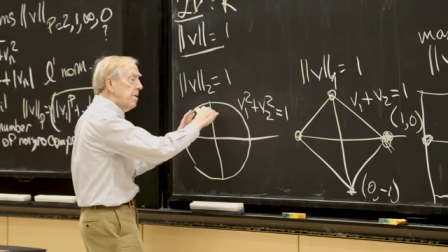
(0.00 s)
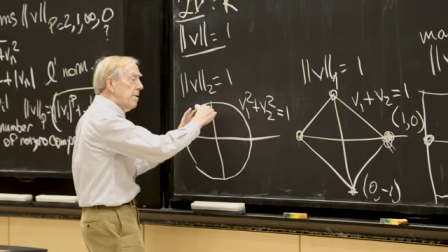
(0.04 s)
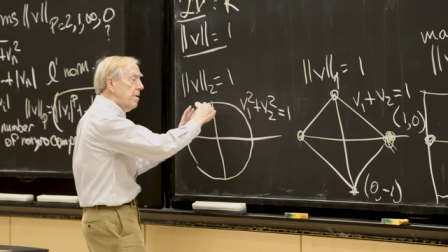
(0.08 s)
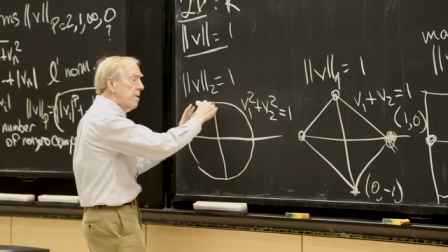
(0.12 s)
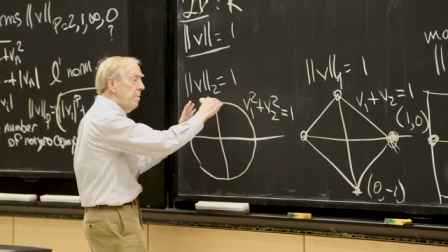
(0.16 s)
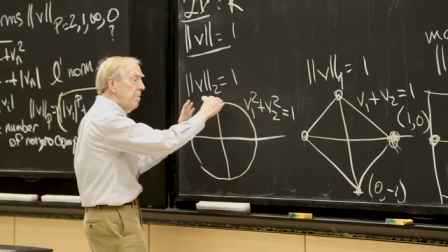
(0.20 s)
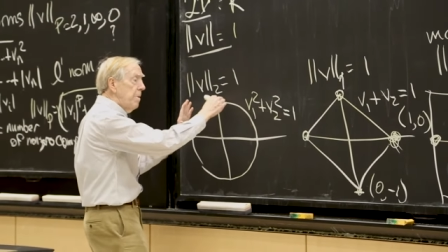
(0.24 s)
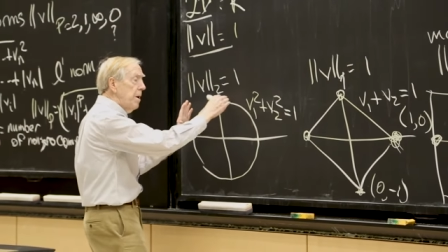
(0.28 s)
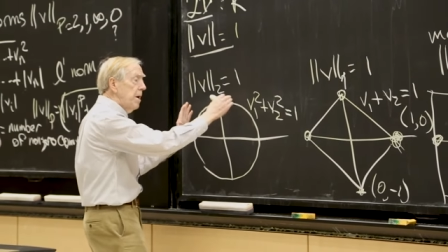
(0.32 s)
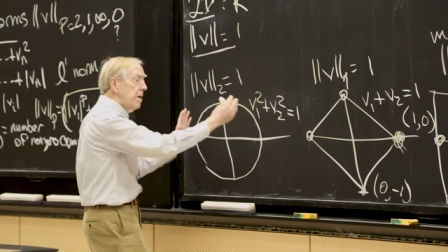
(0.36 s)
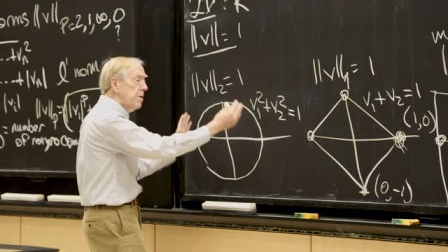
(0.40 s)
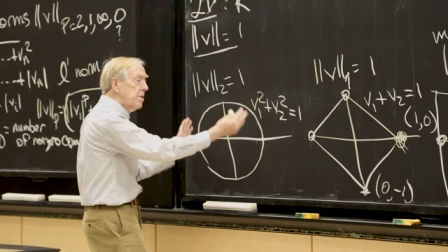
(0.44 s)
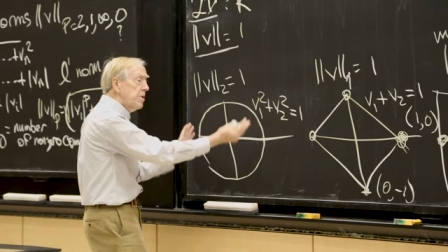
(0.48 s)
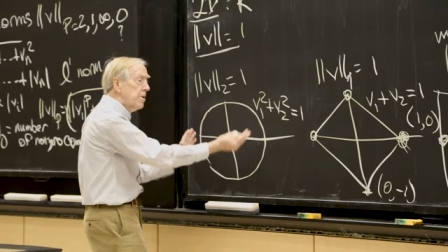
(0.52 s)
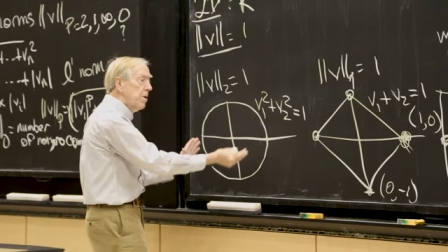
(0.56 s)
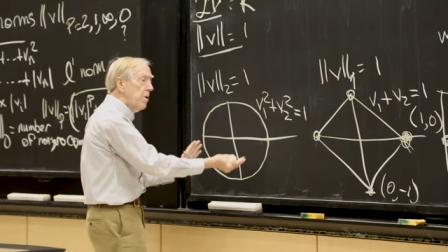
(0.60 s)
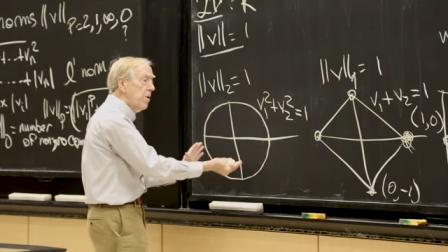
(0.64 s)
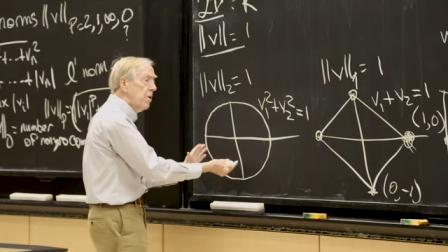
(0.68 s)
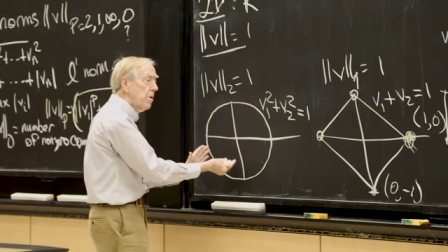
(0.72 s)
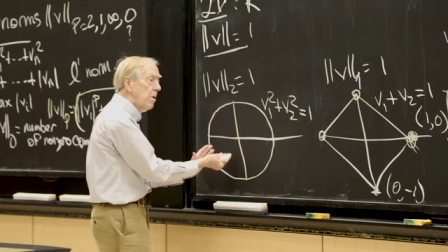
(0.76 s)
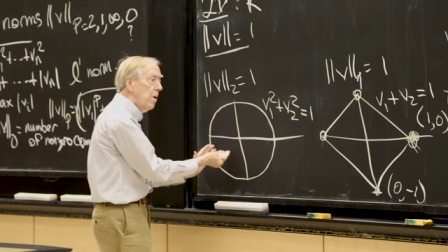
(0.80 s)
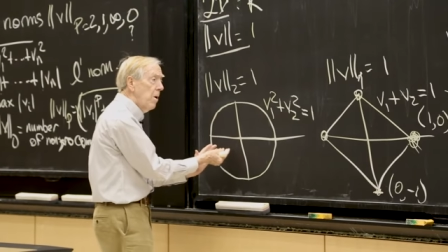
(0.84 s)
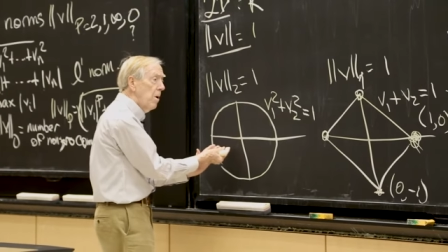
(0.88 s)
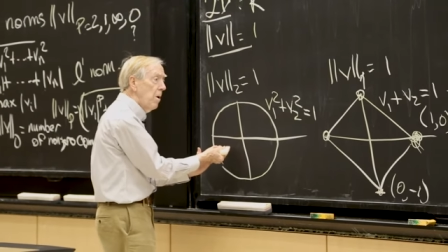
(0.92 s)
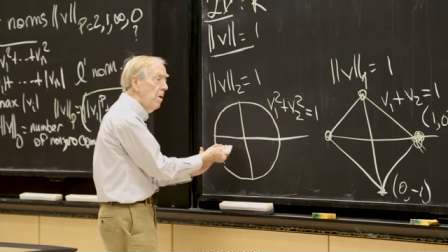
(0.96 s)
to be a
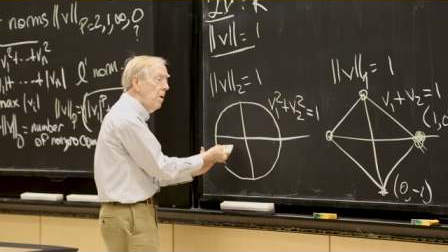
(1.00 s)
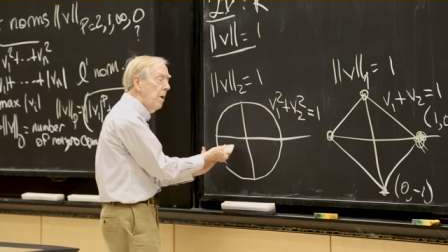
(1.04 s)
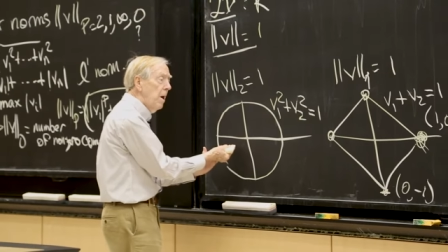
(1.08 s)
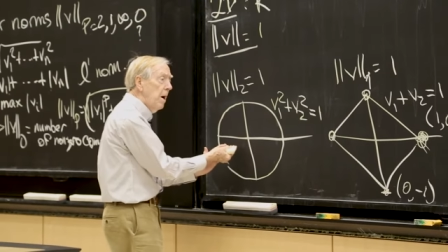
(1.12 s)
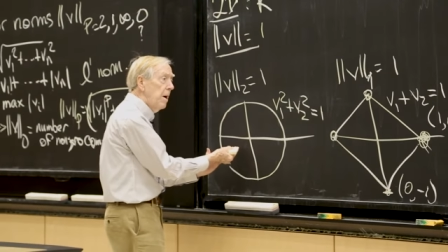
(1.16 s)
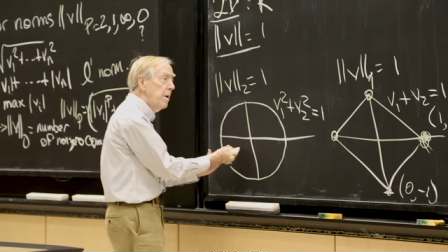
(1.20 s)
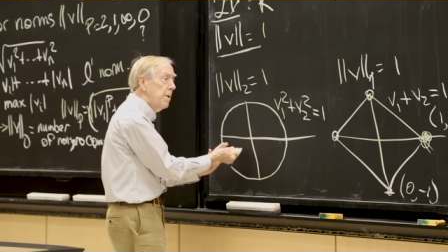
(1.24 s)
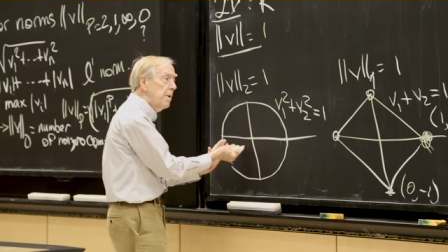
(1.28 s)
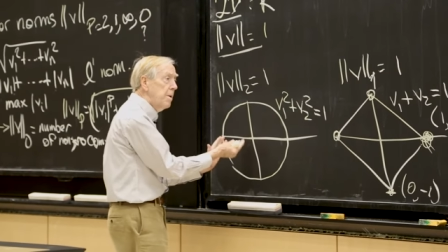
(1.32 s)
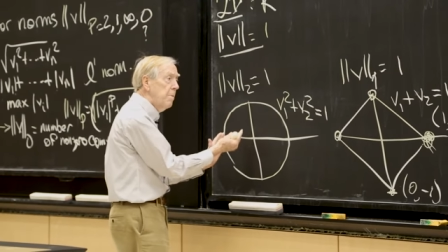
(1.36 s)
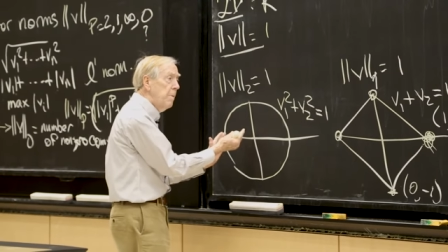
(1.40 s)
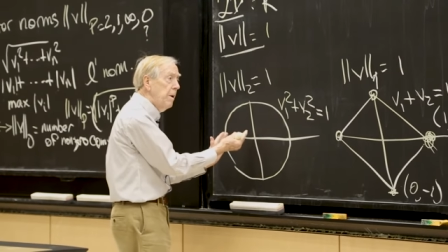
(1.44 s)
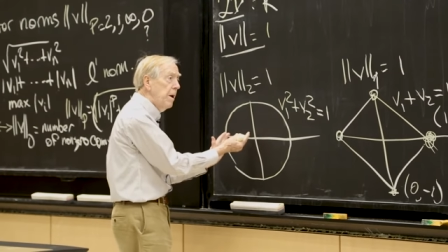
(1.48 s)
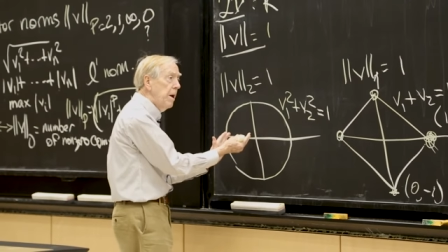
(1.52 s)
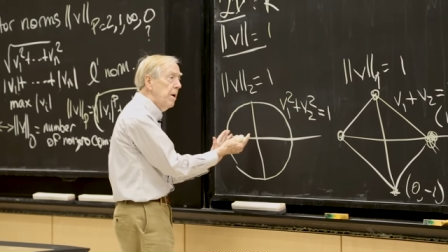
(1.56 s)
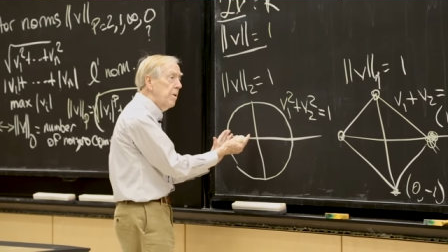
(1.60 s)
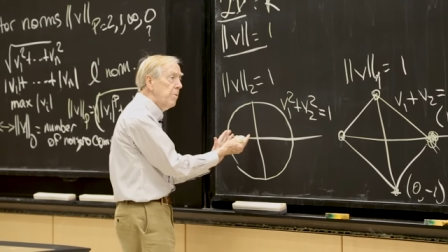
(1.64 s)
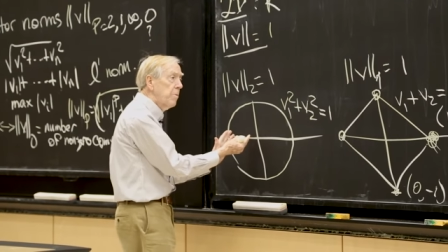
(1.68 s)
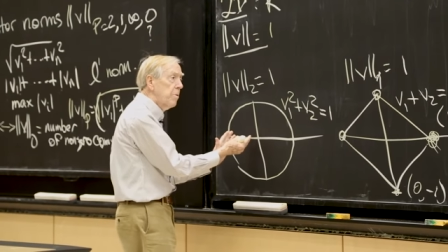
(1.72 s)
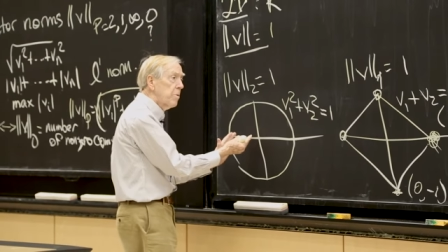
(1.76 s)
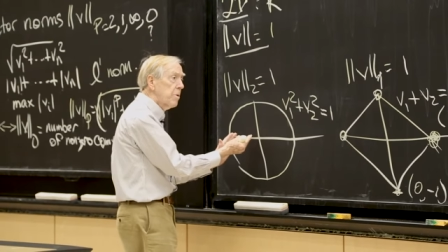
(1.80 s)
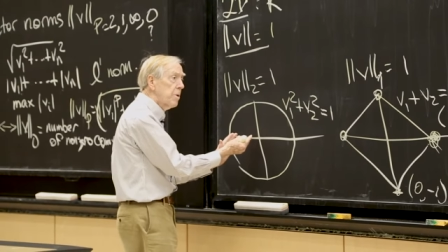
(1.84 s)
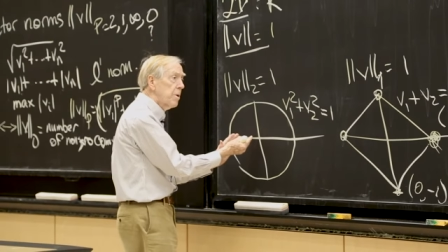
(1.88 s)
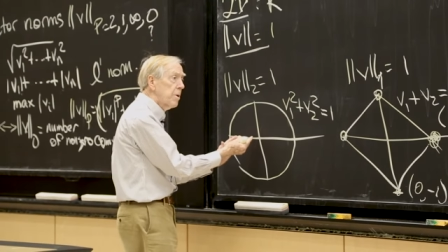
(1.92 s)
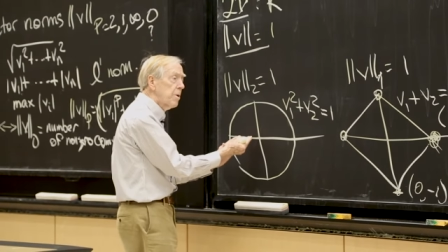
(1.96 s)
circle at p
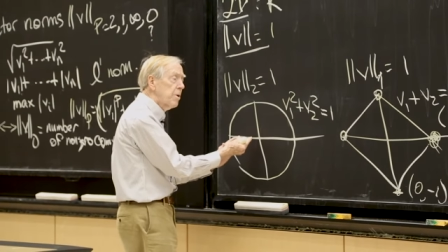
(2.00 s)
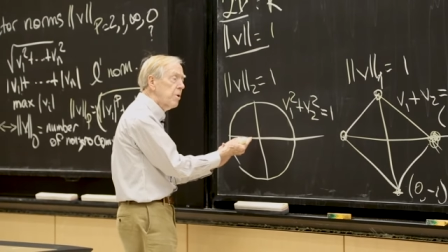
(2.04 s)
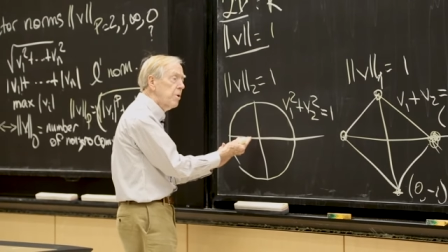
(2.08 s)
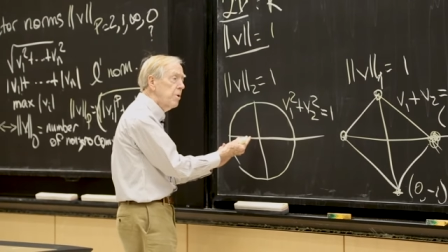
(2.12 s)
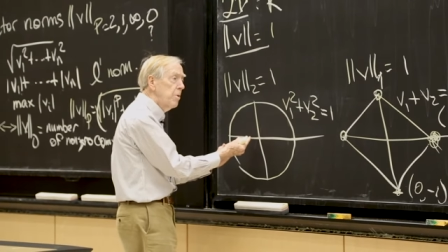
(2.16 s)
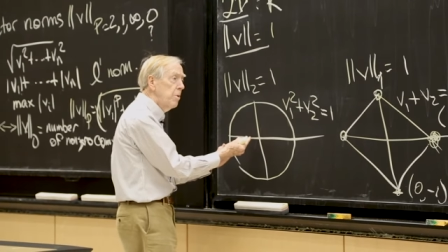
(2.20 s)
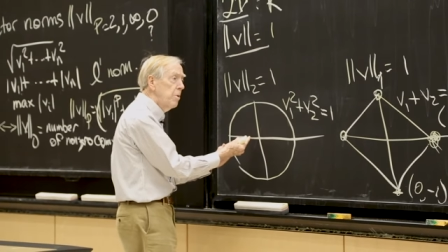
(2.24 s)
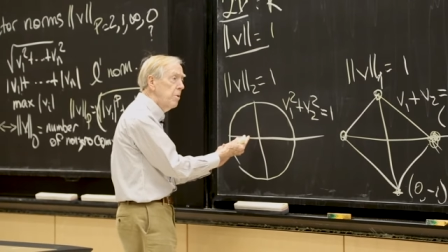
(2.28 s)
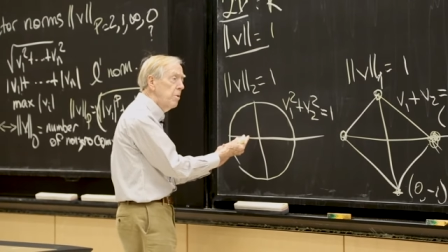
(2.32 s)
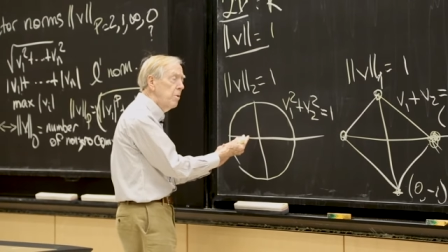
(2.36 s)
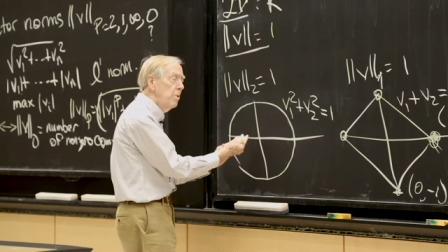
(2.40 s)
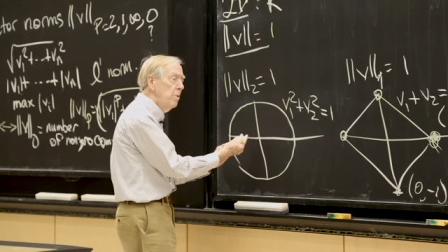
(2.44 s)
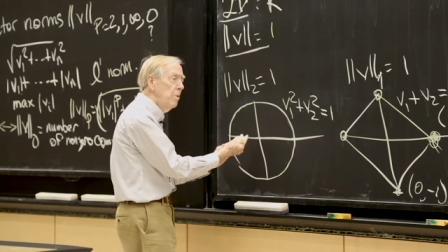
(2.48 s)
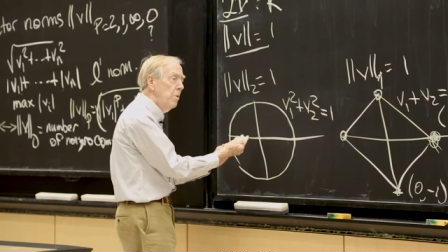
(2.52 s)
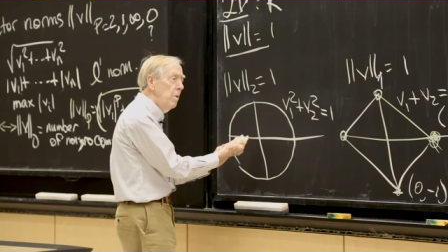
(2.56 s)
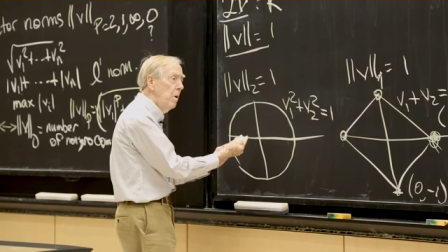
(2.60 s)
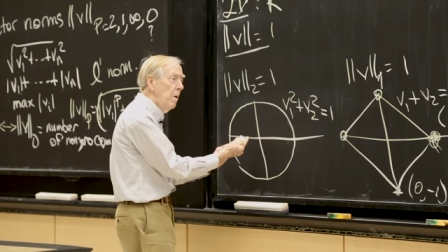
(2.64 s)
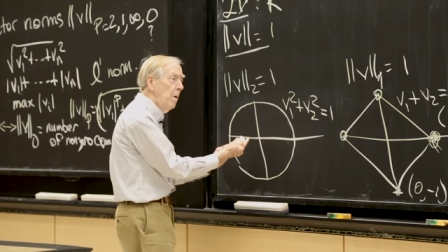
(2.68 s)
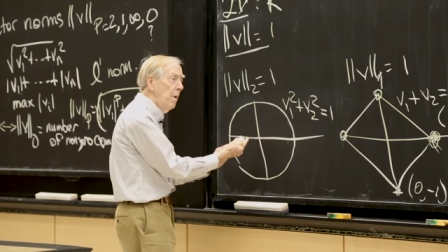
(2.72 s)
equal to 2.